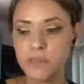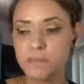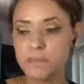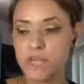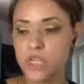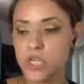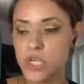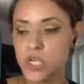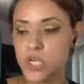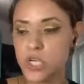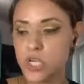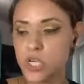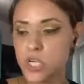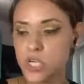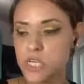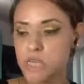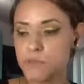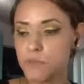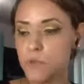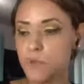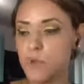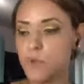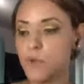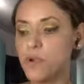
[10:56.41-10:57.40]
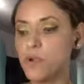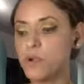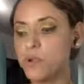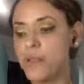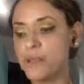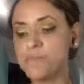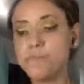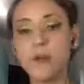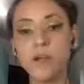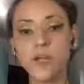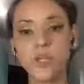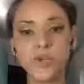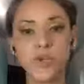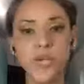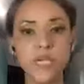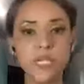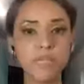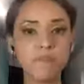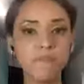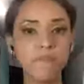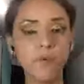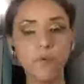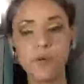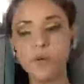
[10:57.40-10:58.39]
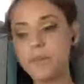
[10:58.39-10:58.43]
The magician's more about
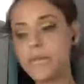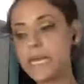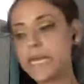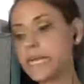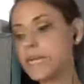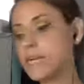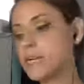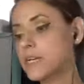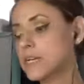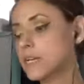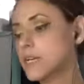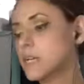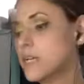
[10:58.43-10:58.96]
transforming.